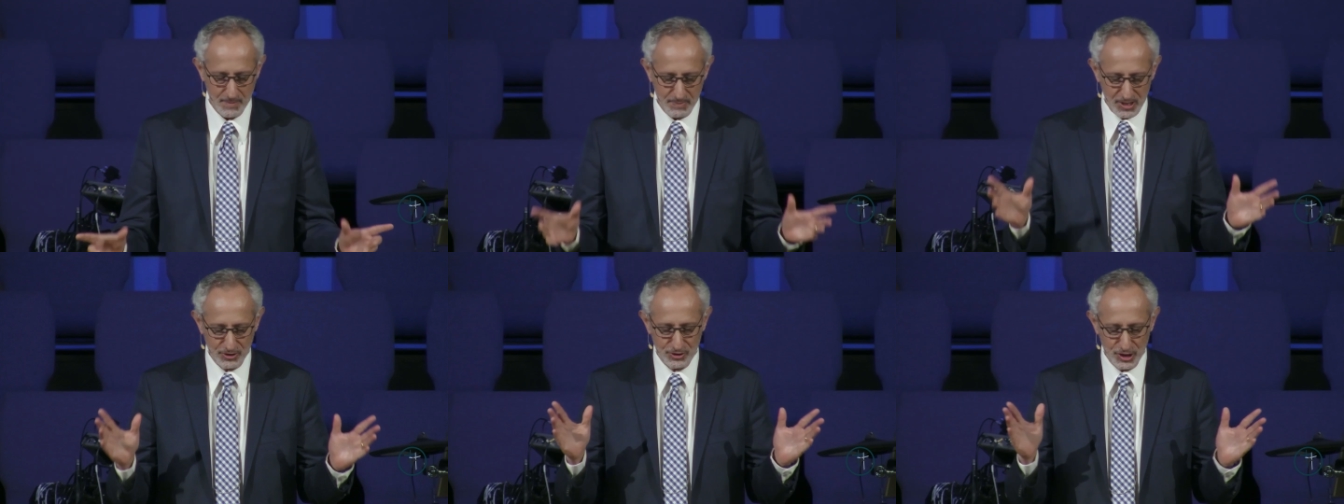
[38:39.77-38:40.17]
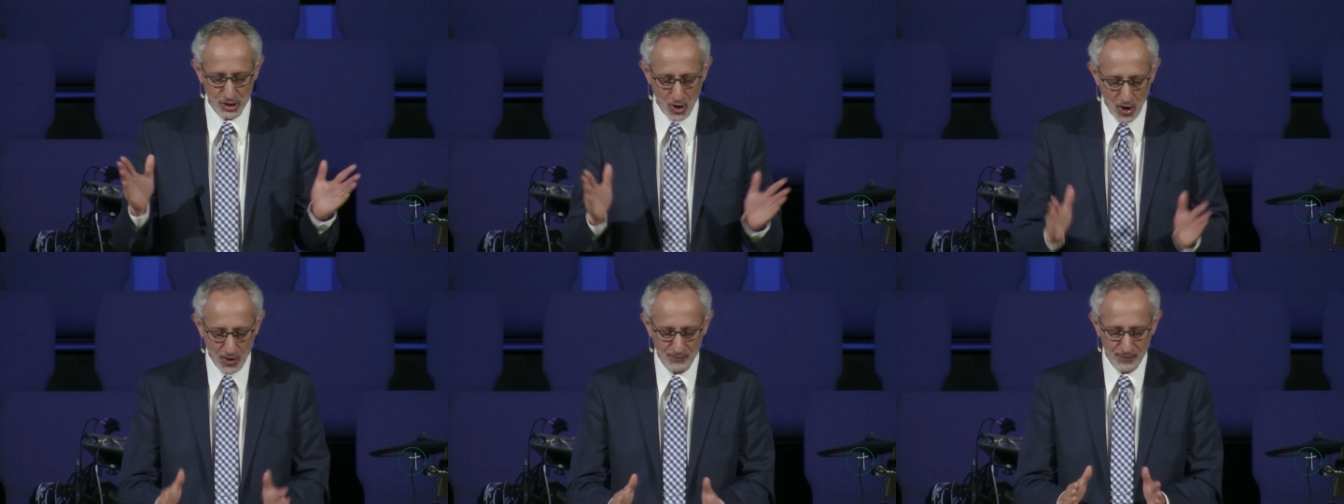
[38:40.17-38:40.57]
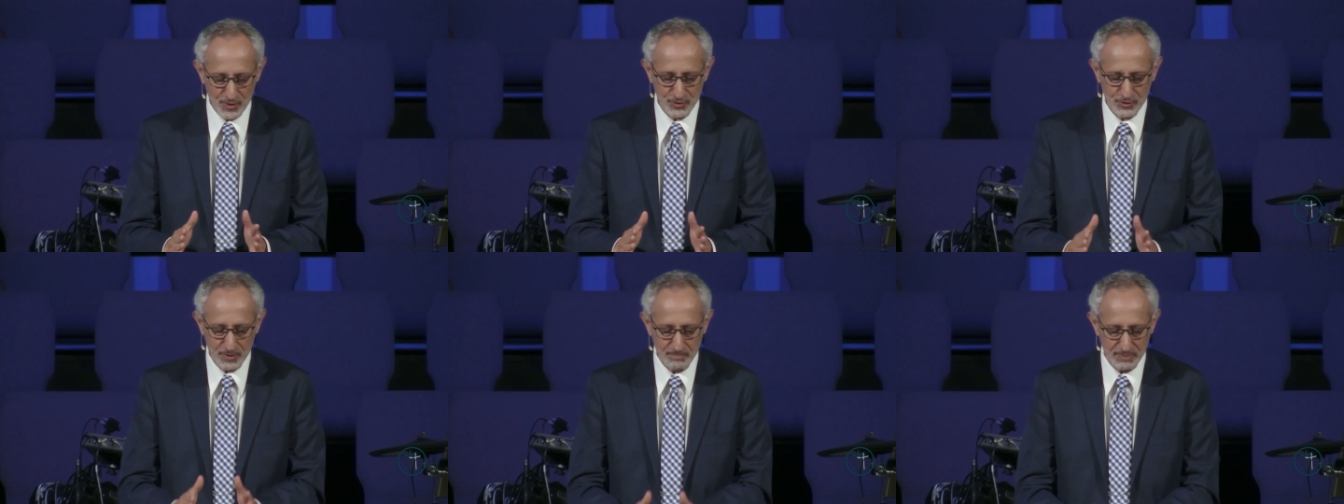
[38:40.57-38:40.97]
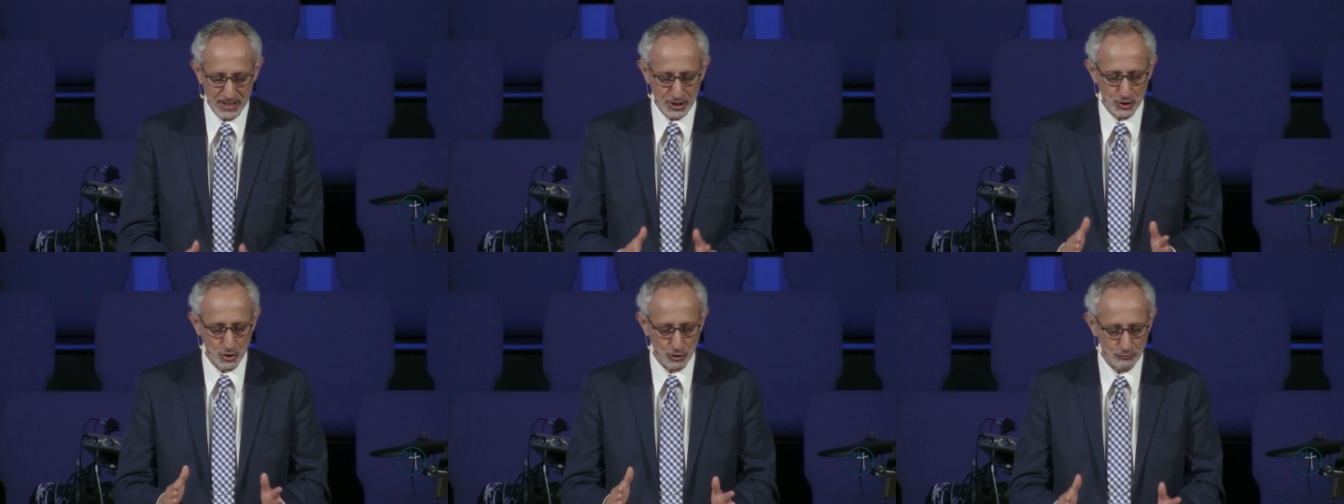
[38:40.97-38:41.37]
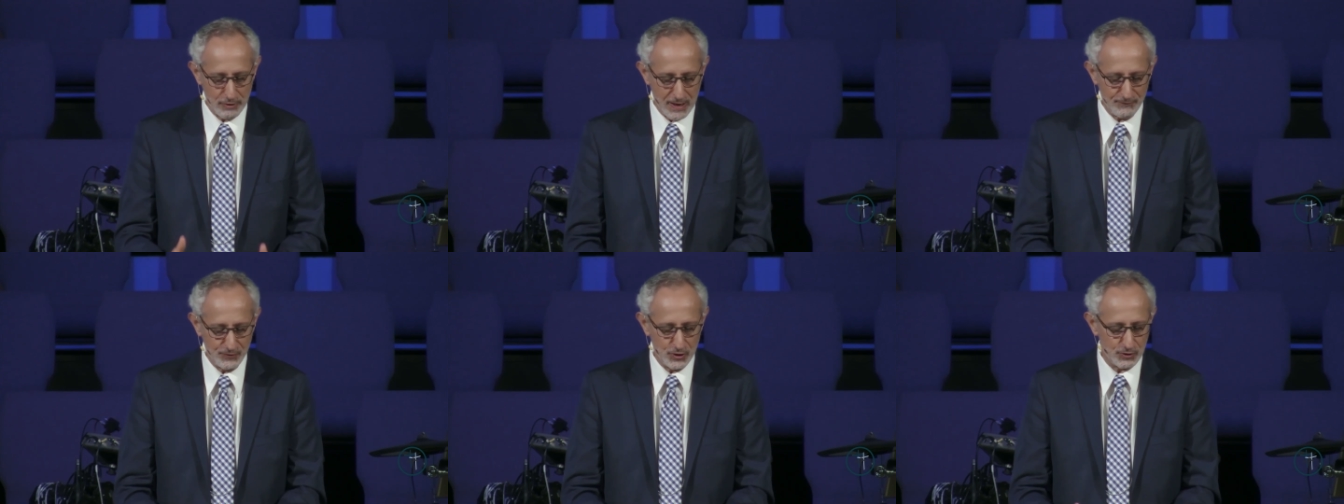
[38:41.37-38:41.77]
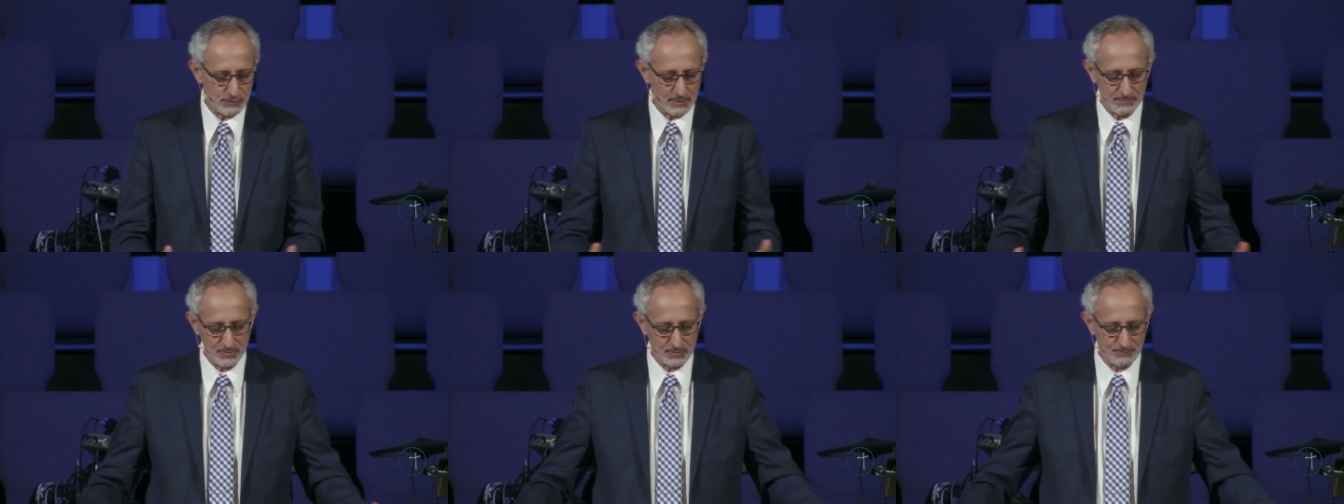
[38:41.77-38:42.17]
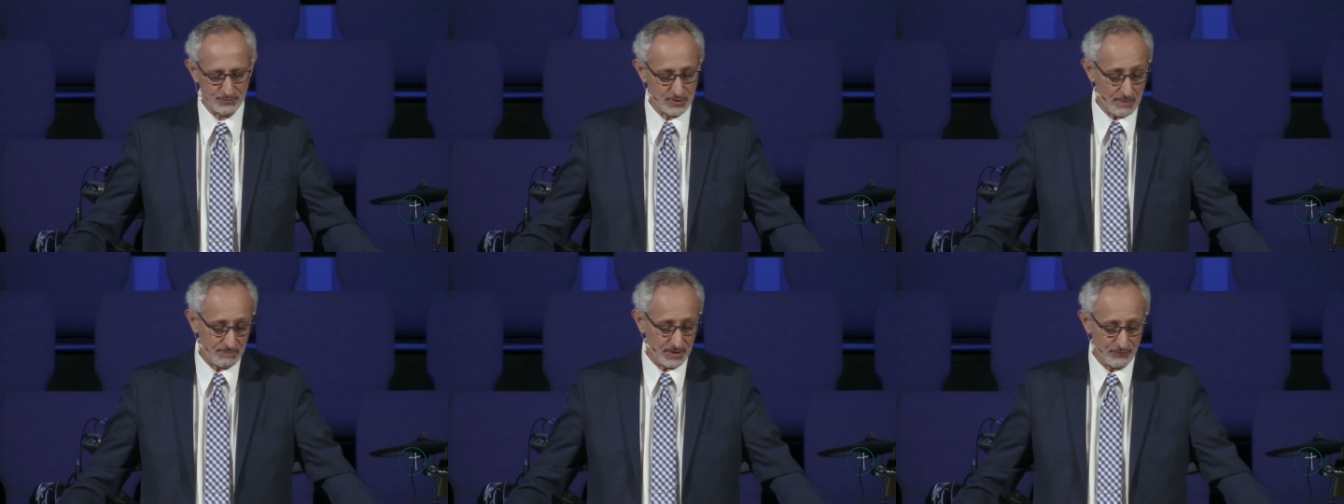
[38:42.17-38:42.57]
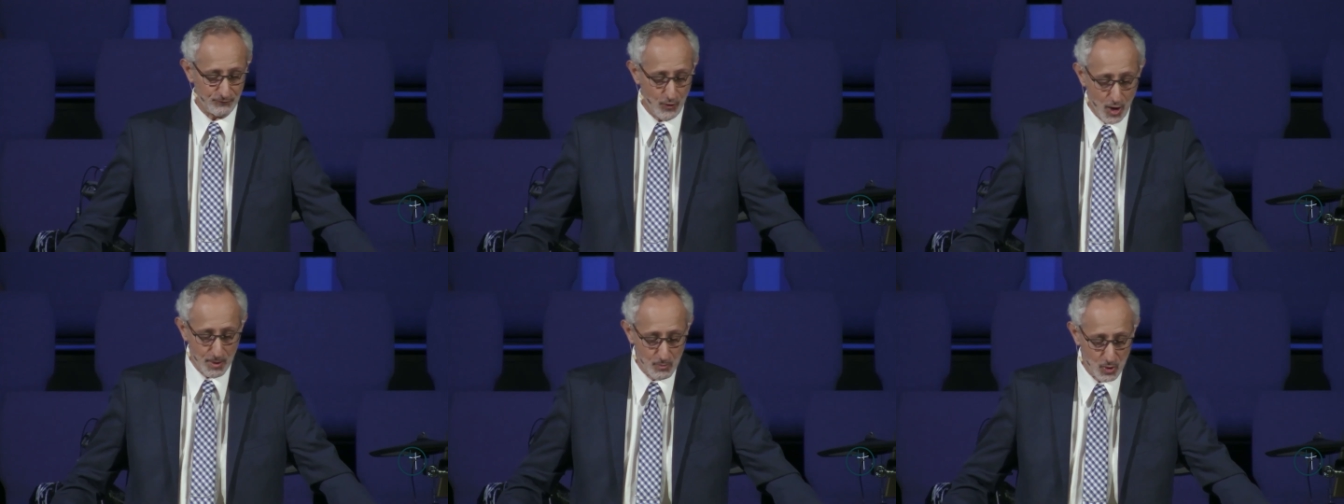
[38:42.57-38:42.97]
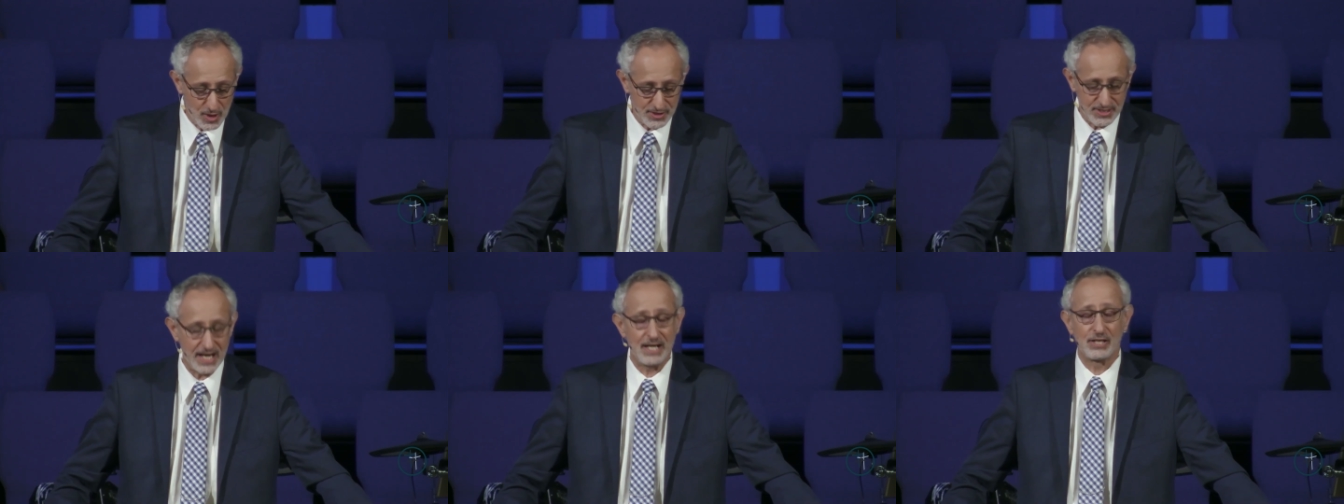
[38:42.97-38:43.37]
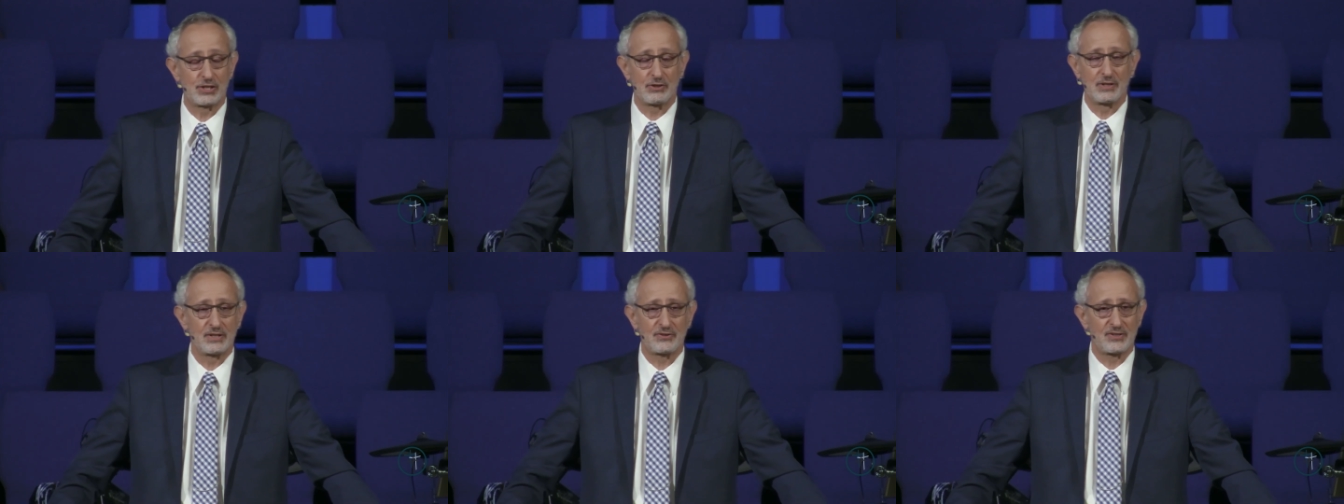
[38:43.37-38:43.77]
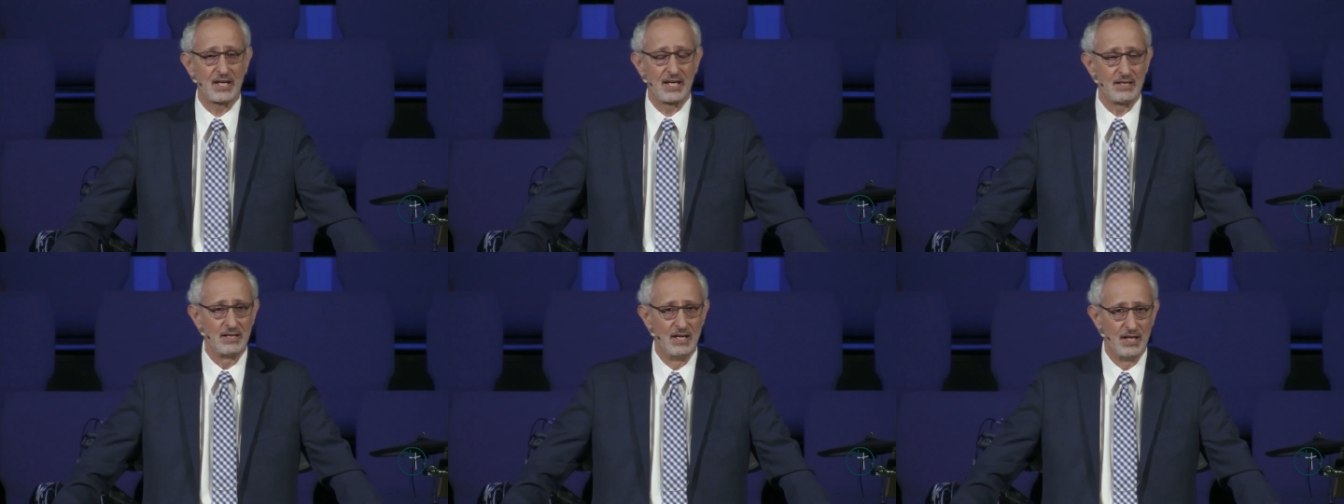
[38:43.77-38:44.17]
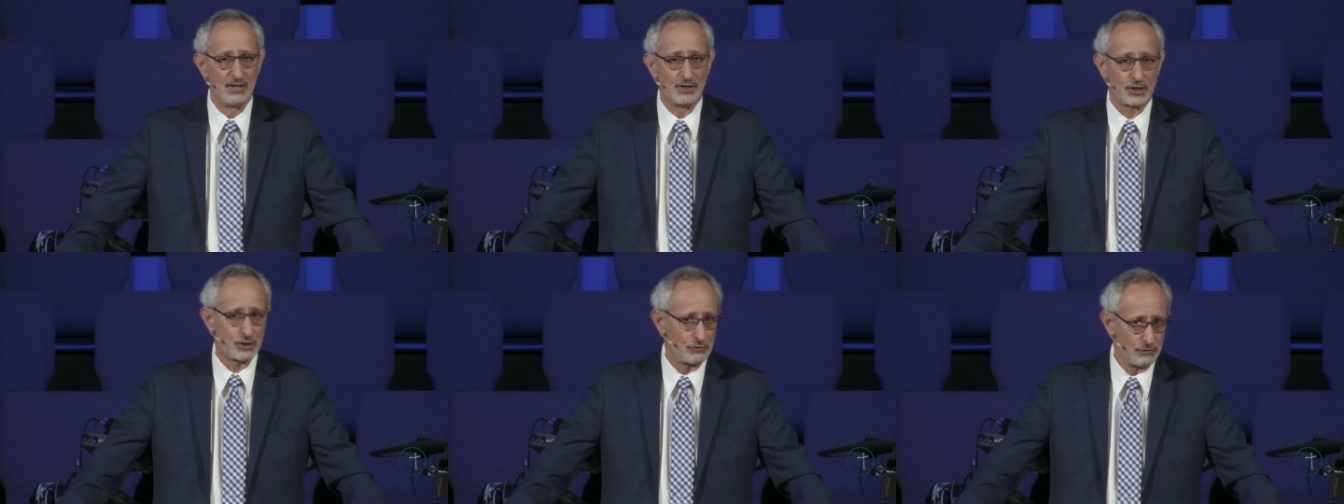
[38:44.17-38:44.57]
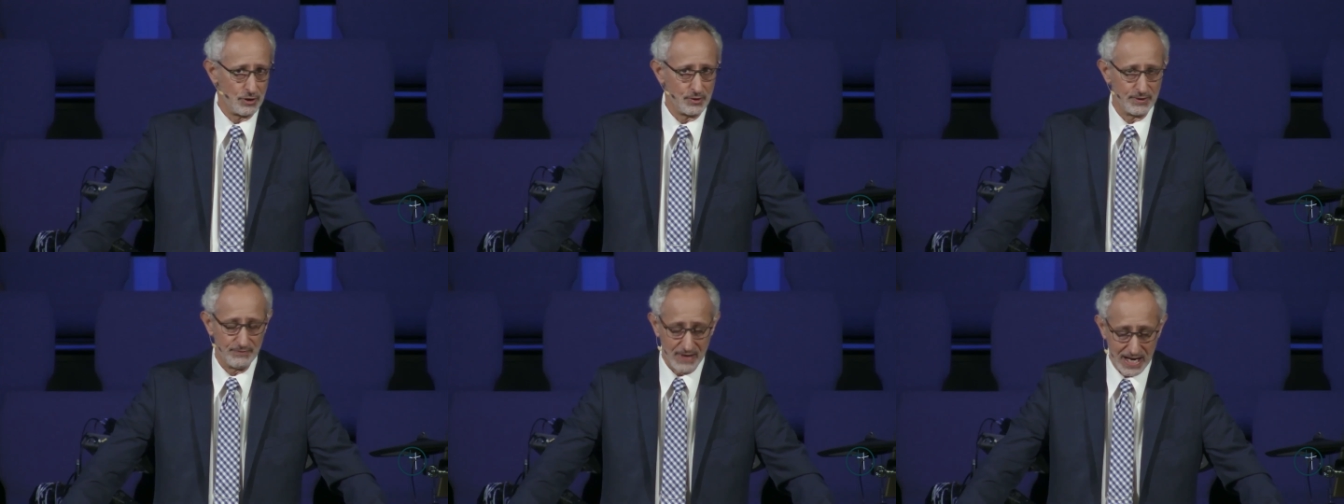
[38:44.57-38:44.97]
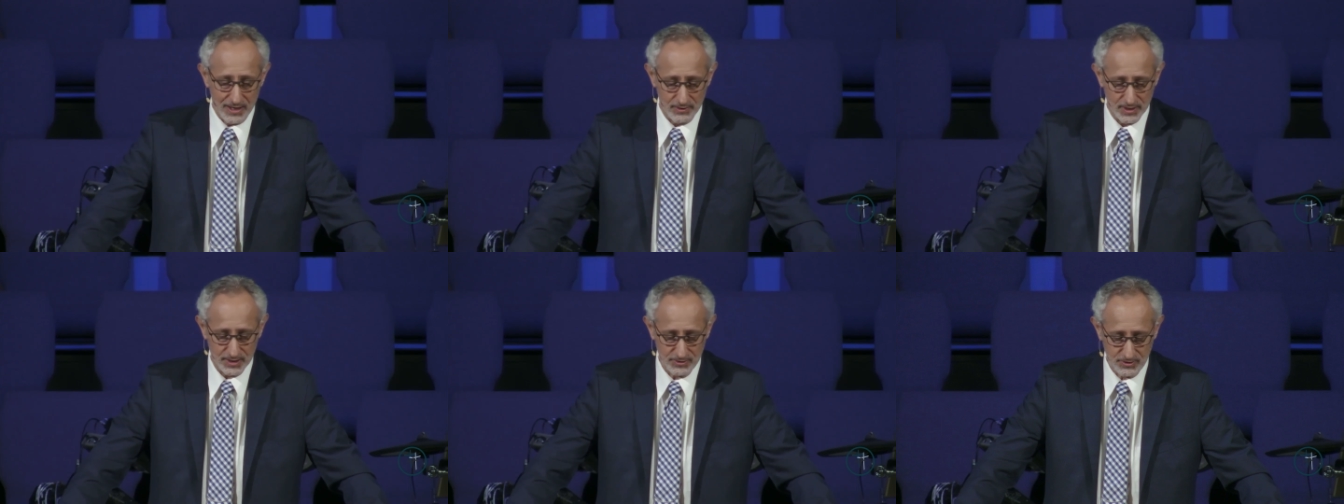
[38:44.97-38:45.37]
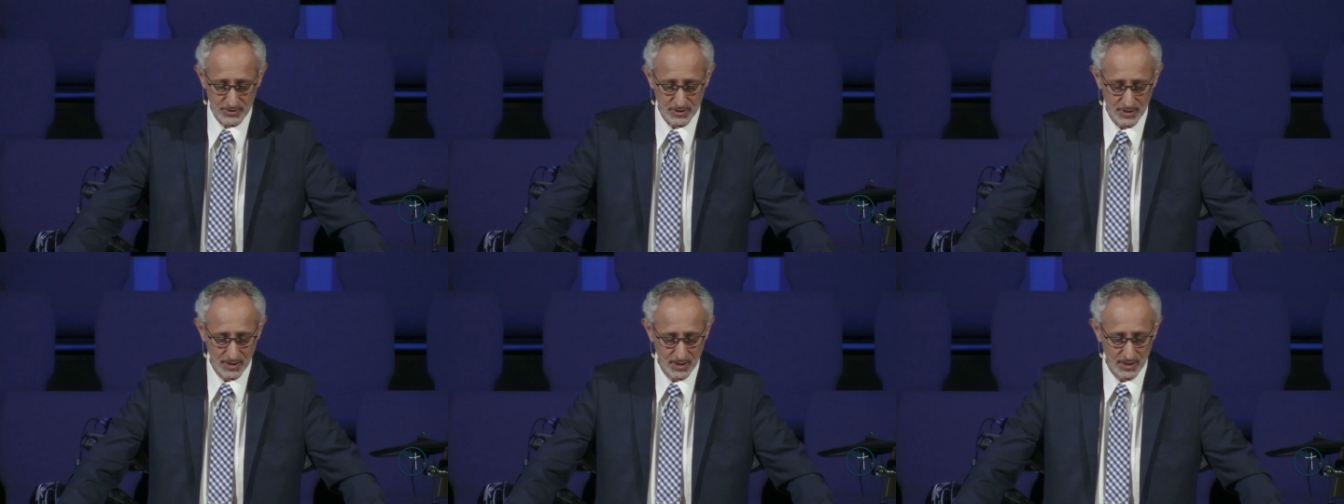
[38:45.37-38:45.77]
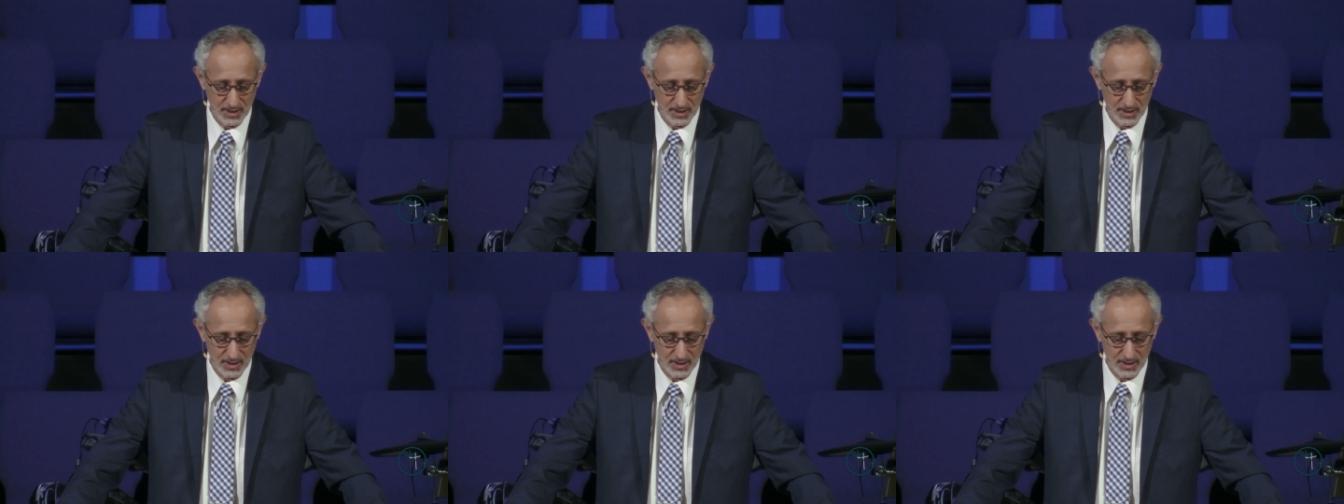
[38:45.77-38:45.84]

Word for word: Because he offers to be your refuge from something far more dangerous than the coronavirus.